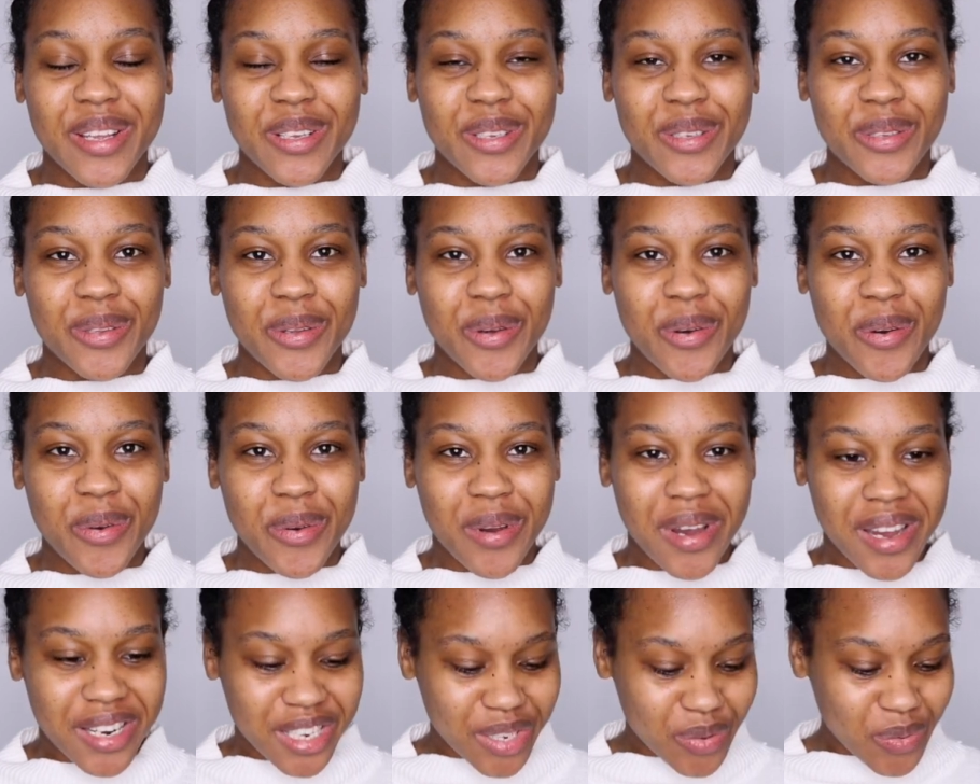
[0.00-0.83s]
guys,
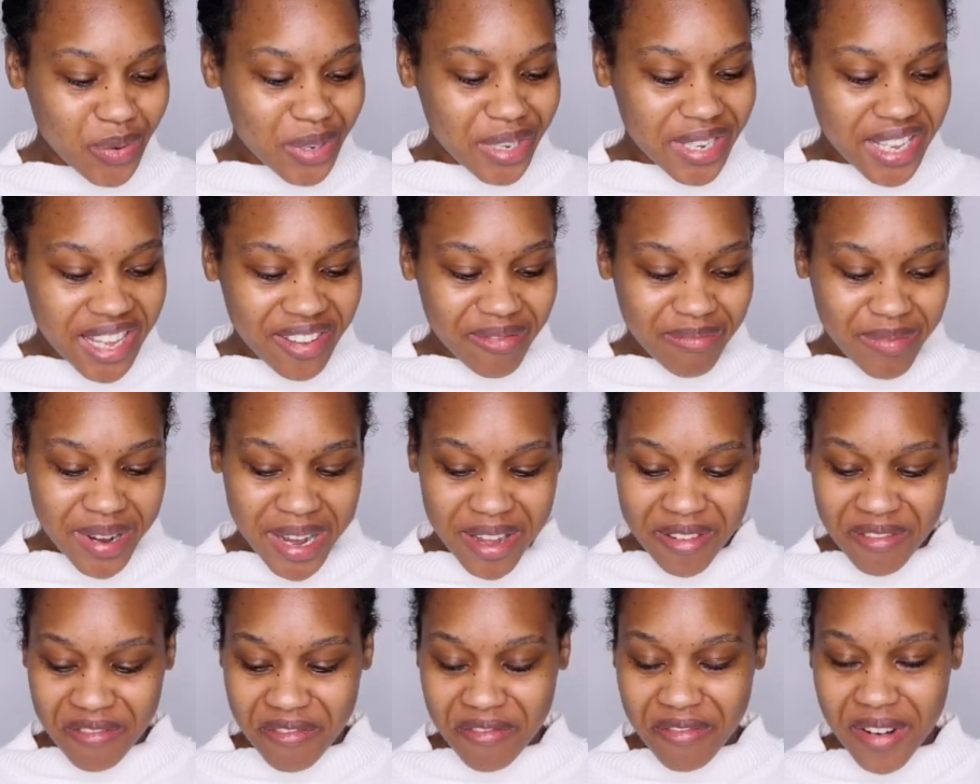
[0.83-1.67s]
so I just wanted to give
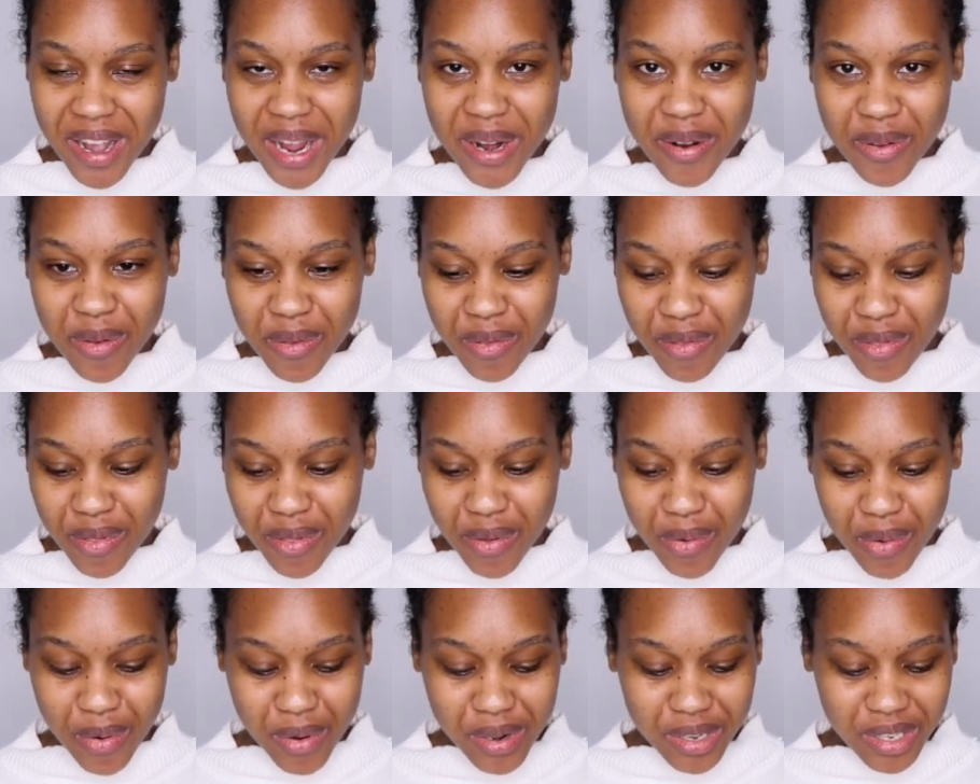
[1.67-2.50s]
my final
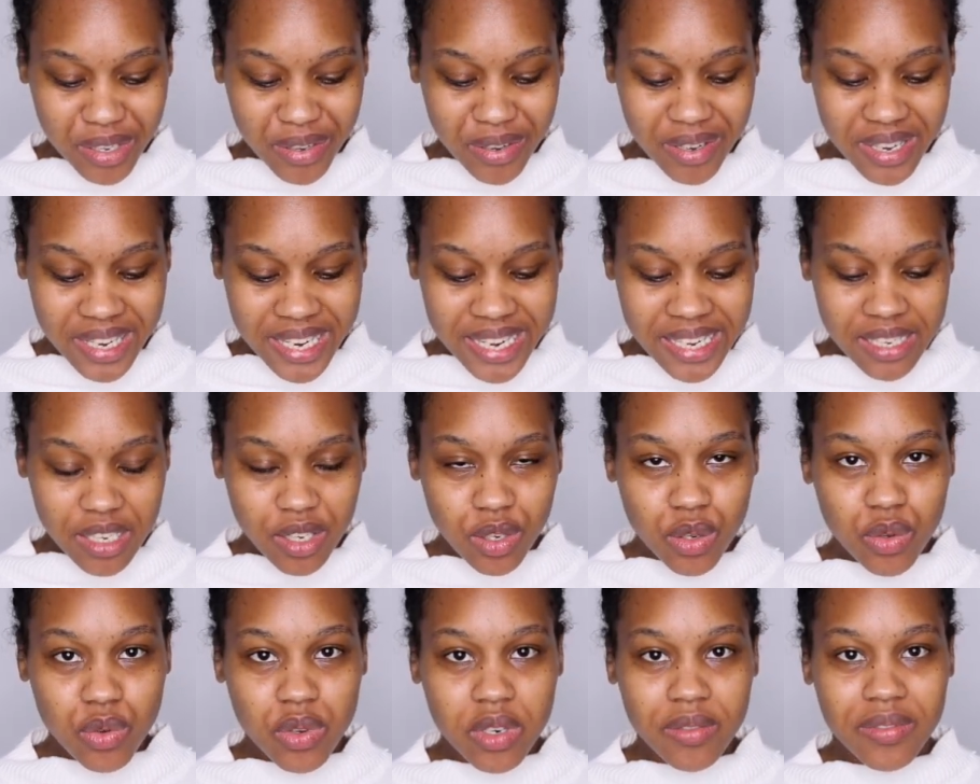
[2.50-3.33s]
thoughts on
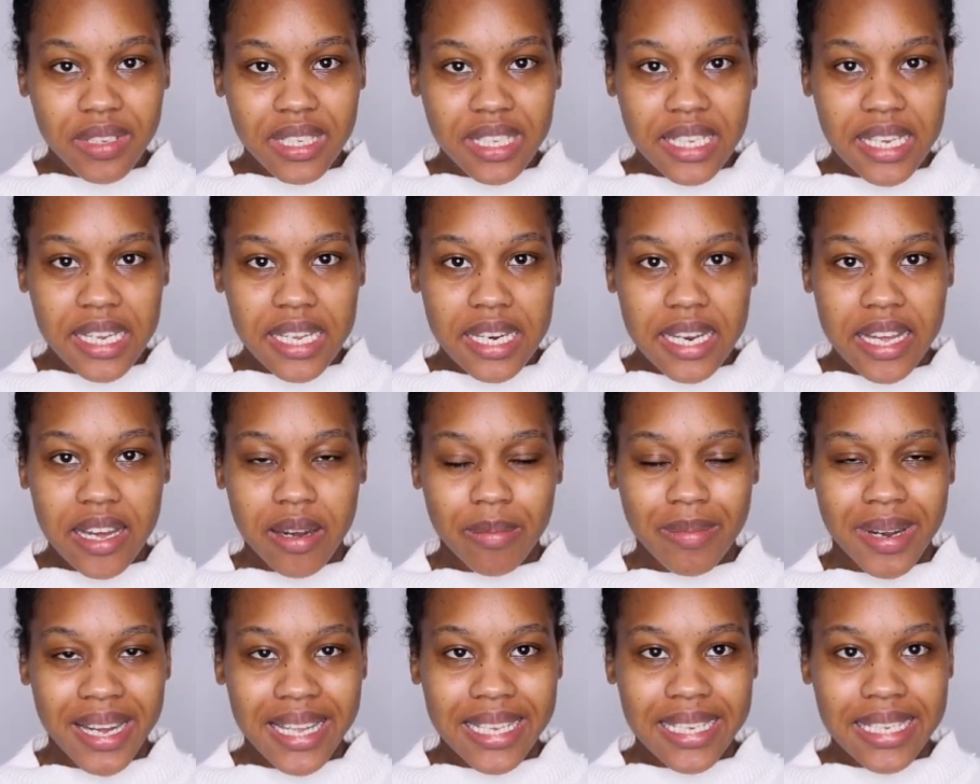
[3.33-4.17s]
this. You will have seen
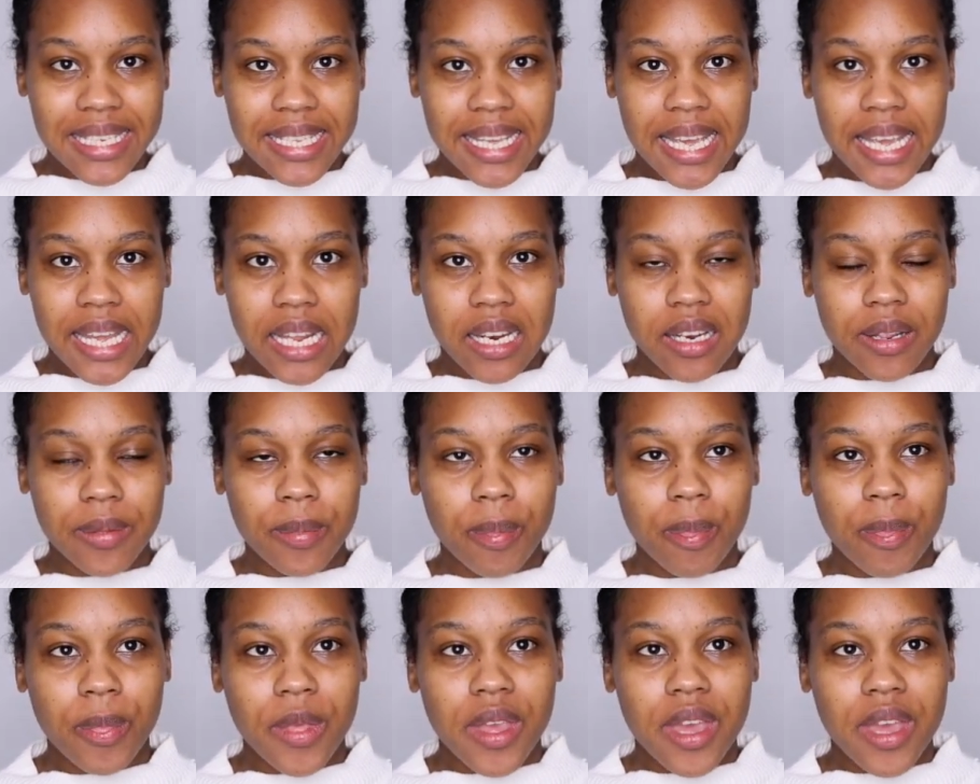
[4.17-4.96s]
now my skin.